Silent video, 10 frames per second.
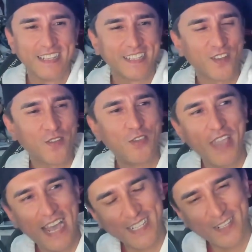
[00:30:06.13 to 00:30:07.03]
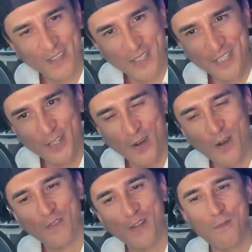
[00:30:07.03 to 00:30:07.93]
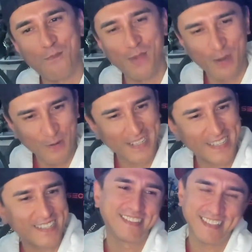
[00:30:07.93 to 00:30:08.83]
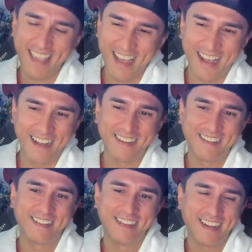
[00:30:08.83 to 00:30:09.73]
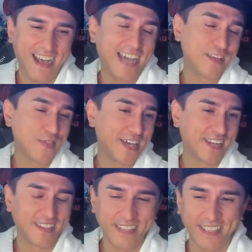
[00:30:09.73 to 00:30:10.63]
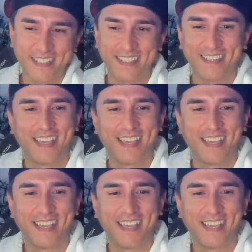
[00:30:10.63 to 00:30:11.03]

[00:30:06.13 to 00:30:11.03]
So you had to conserve your milk. Yeah, I did that at least.